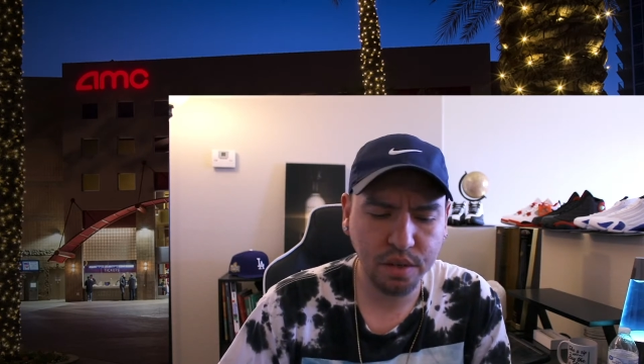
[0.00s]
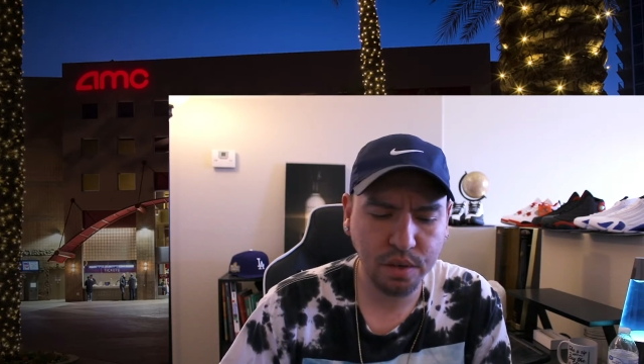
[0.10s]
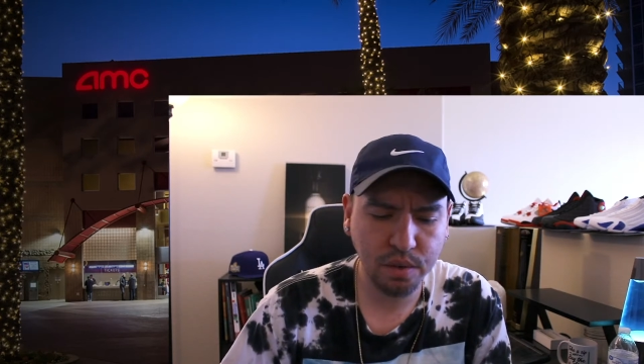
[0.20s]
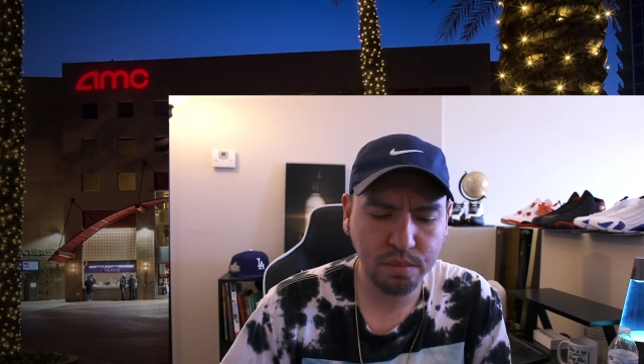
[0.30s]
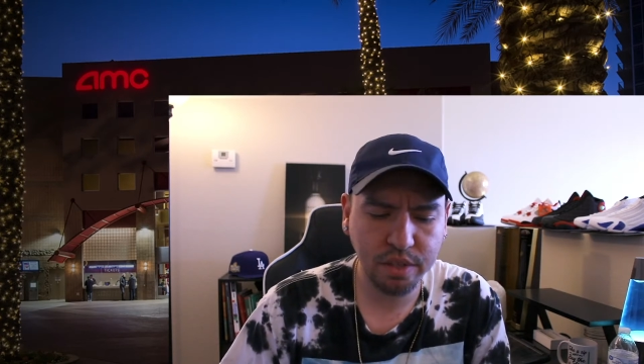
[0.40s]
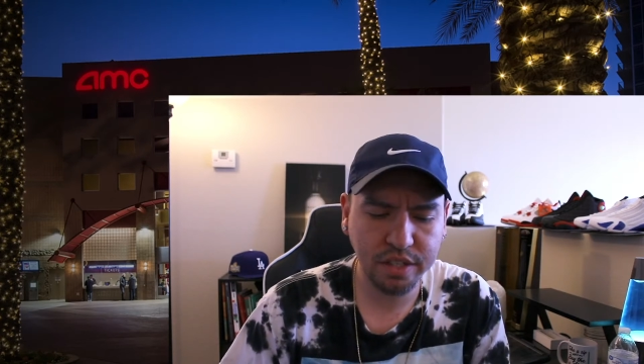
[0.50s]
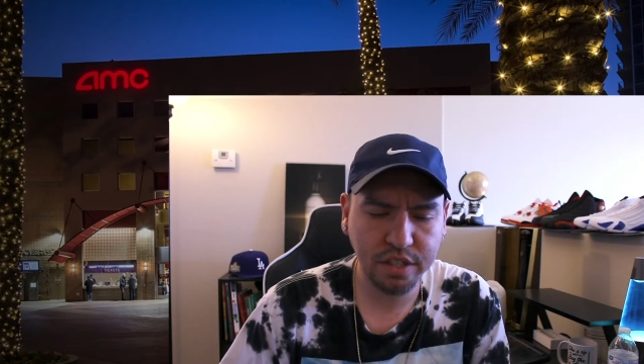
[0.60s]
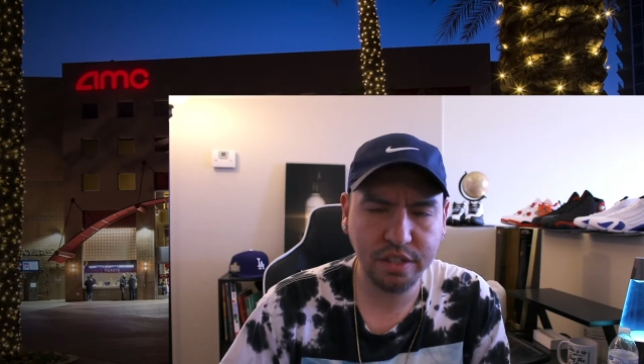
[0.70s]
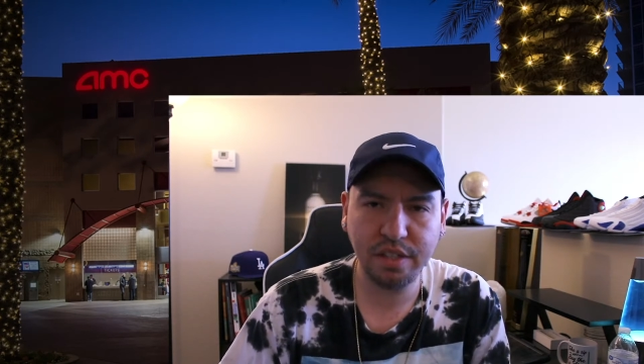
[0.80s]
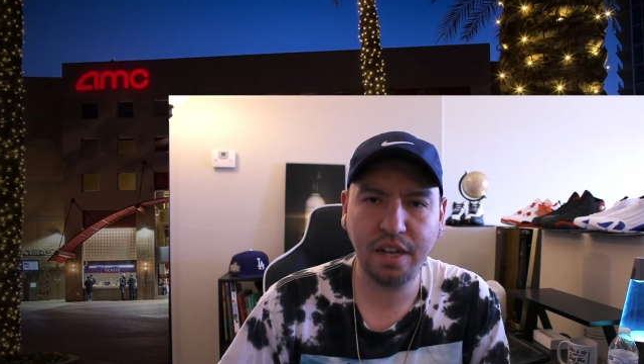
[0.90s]
So let's
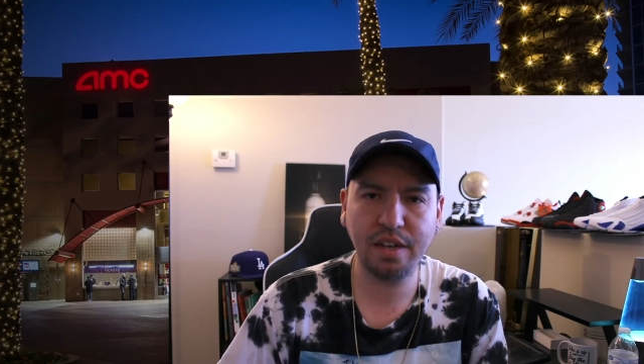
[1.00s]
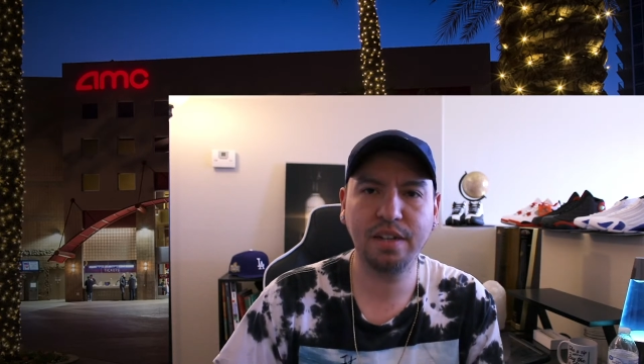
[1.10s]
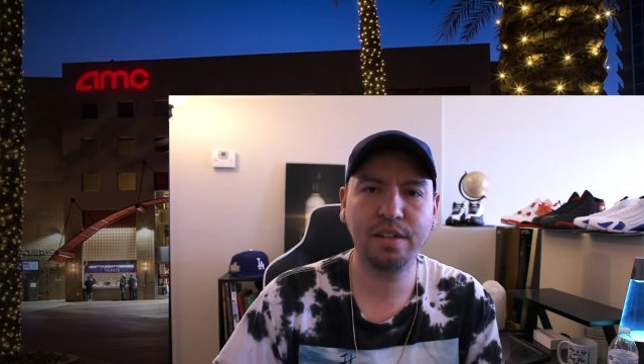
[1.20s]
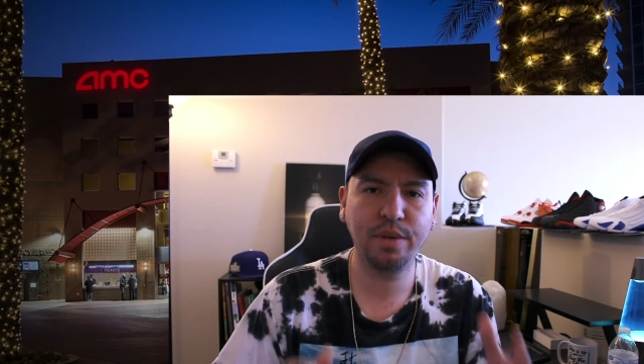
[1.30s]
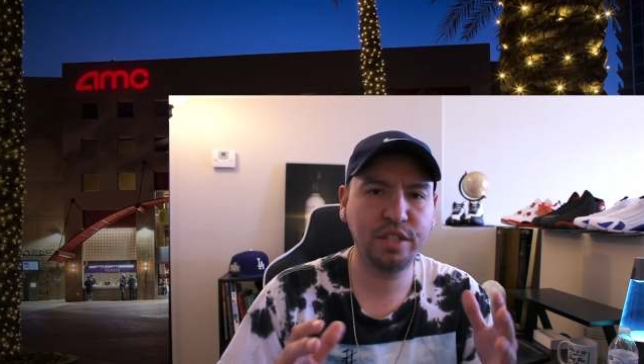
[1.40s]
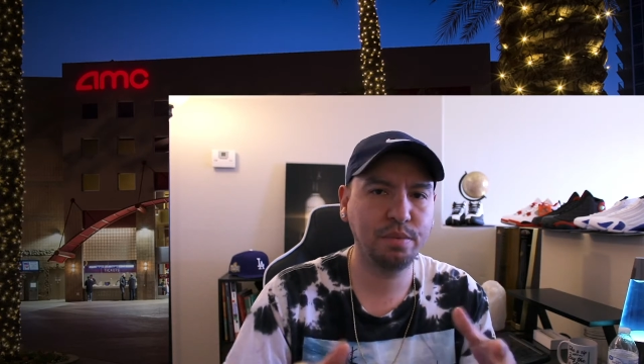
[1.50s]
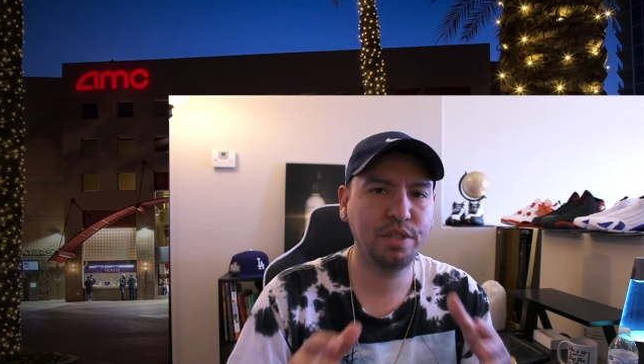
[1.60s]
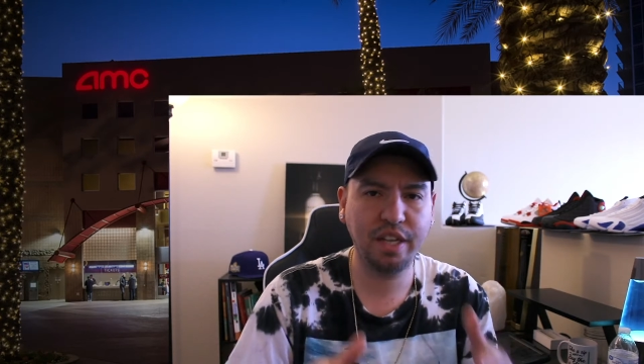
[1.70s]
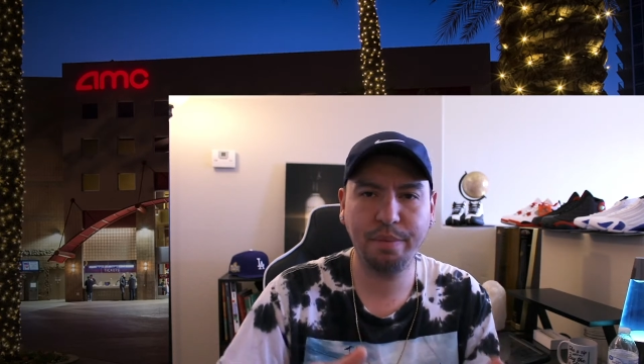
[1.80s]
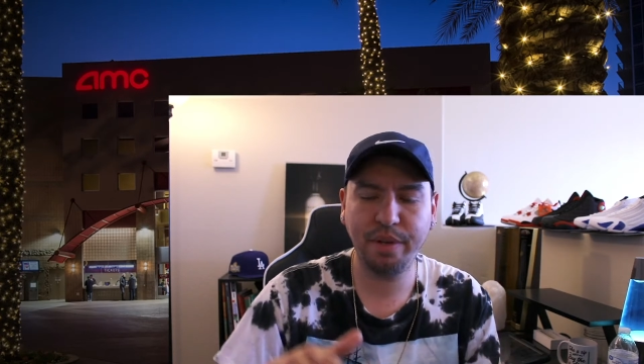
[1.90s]
just not waste too
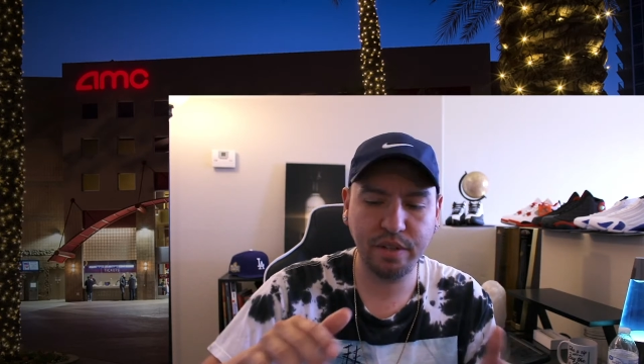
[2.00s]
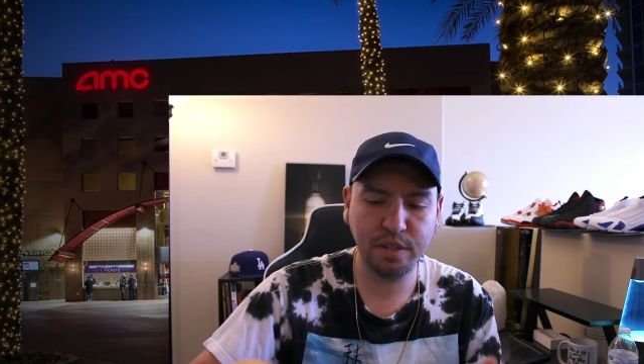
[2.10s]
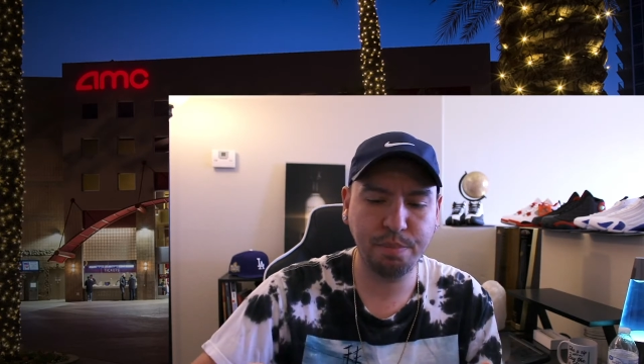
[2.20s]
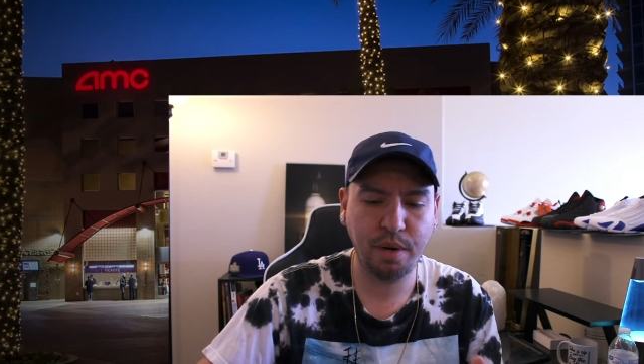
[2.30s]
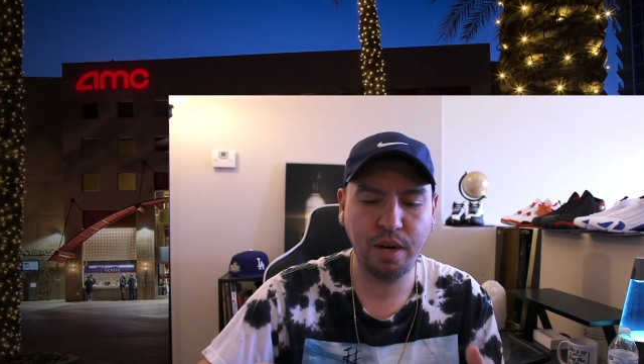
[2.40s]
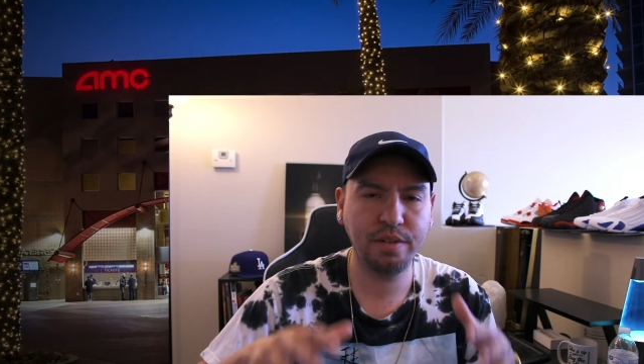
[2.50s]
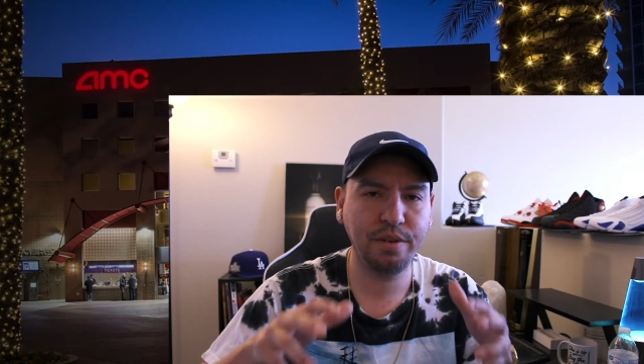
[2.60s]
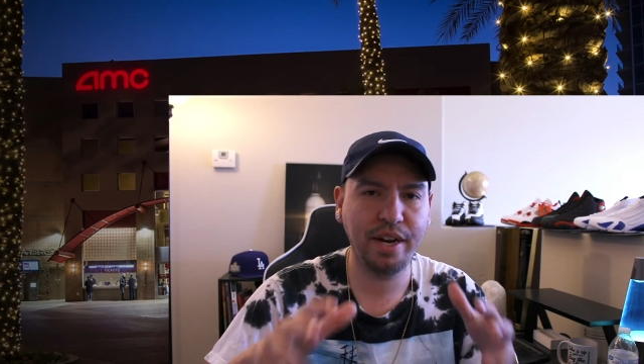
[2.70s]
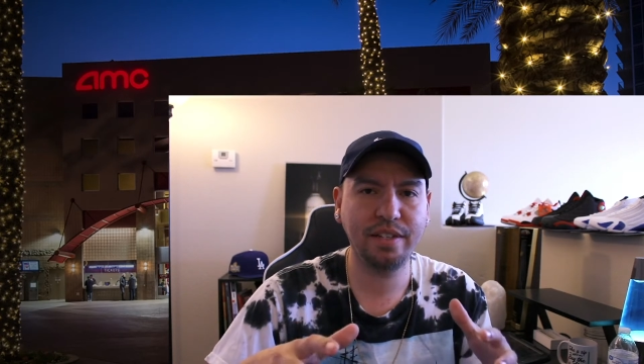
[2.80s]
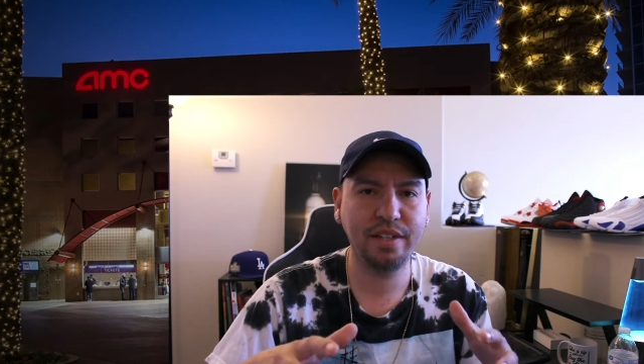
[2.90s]
much time here in this part,
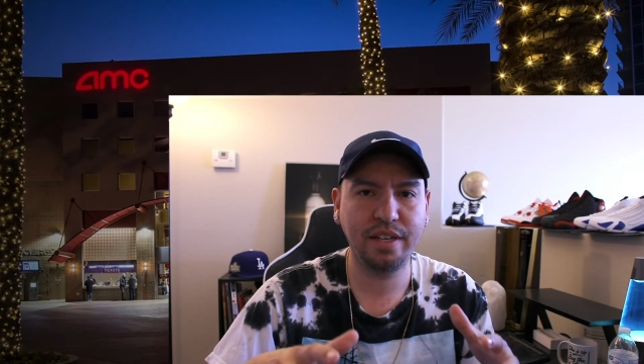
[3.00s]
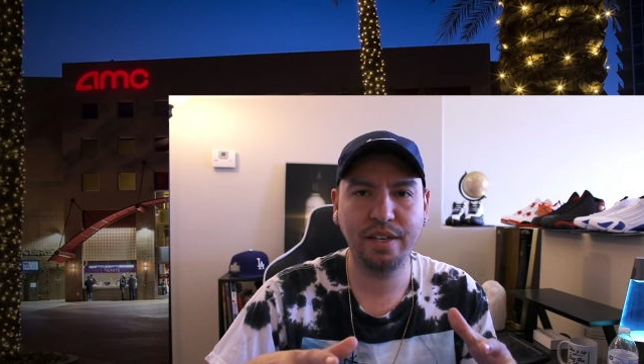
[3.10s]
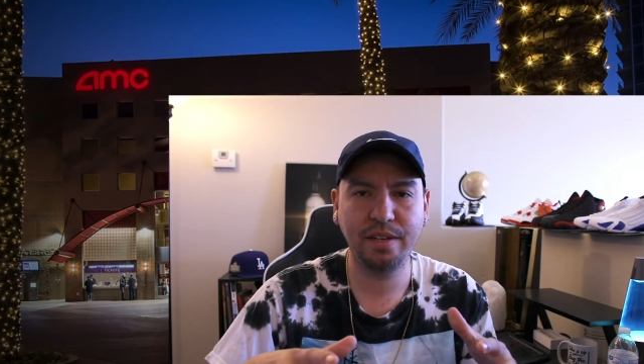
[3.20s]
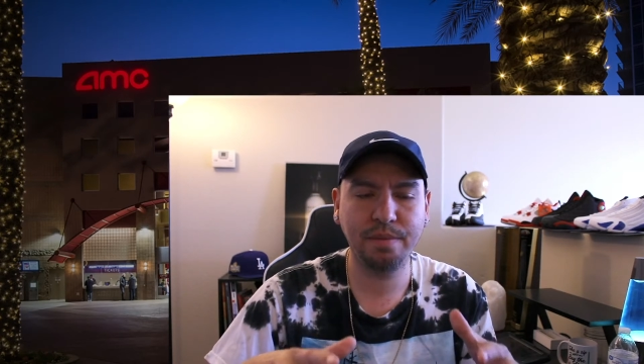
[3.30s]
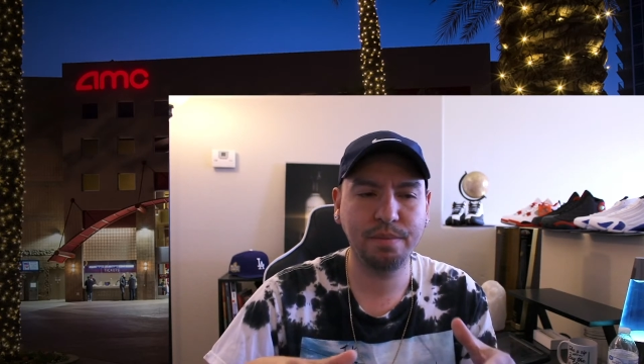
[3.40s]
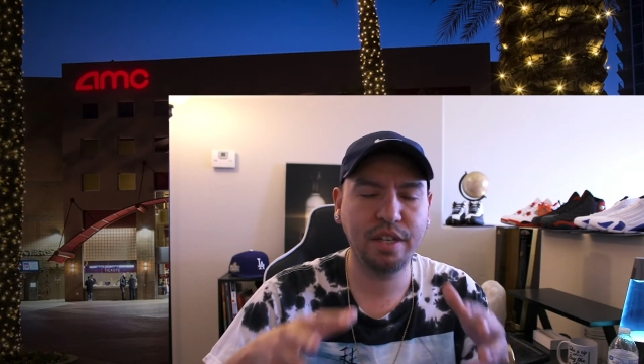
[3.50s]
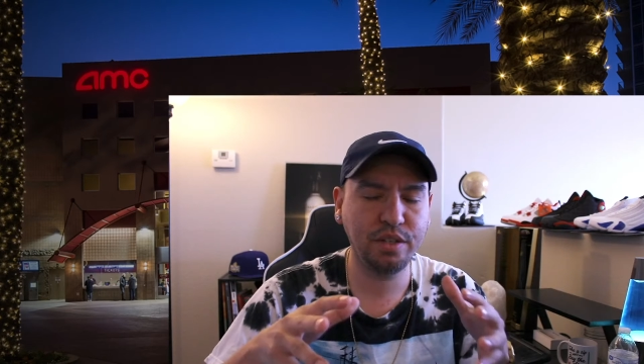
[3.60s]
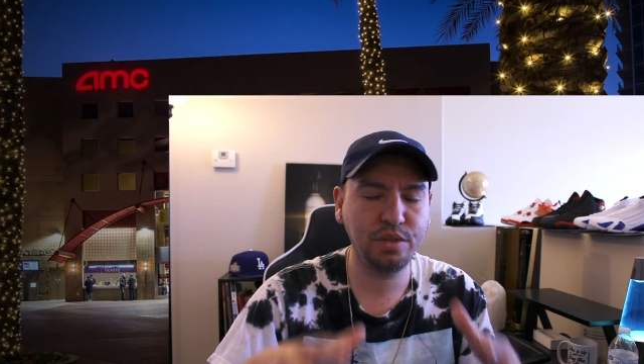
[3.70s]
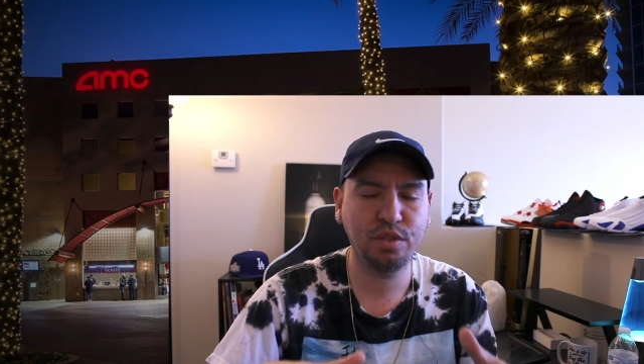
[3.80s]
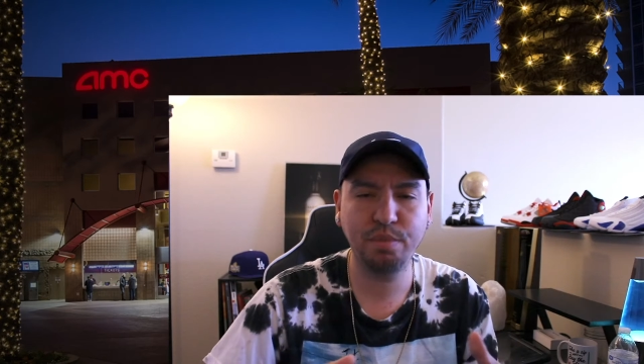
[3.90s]
right? Let's
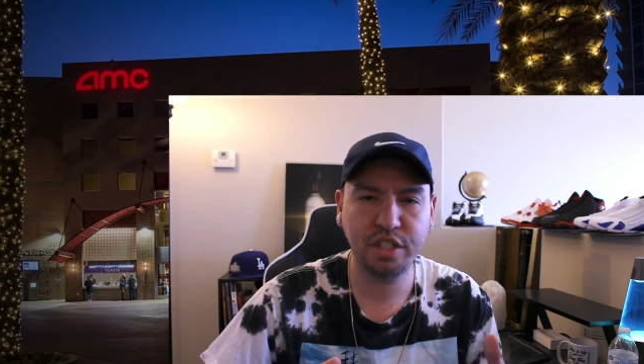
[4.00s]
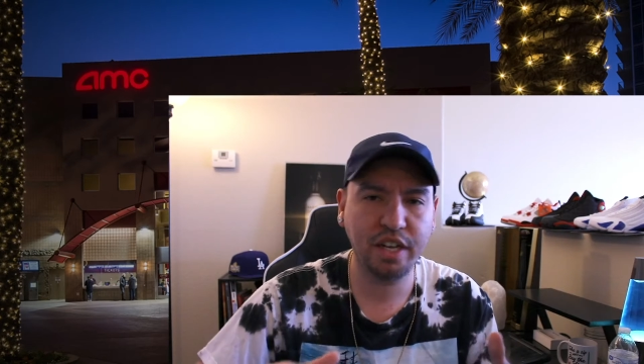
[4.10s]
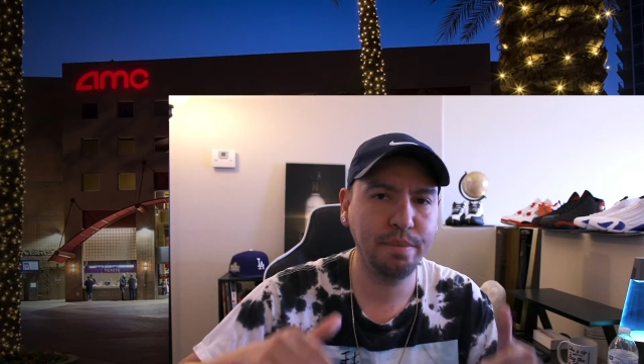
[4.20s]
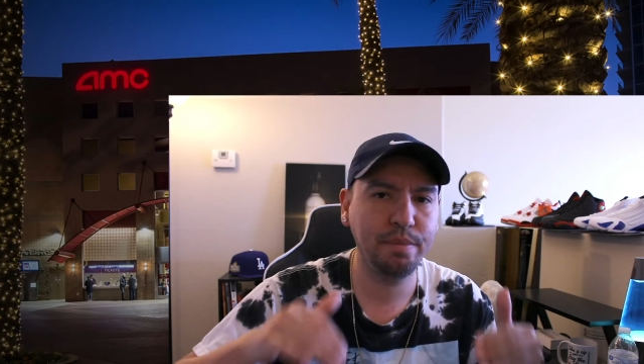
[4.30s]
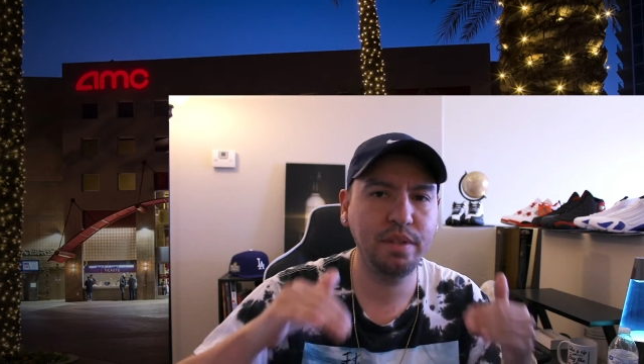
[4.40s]
not use too much time.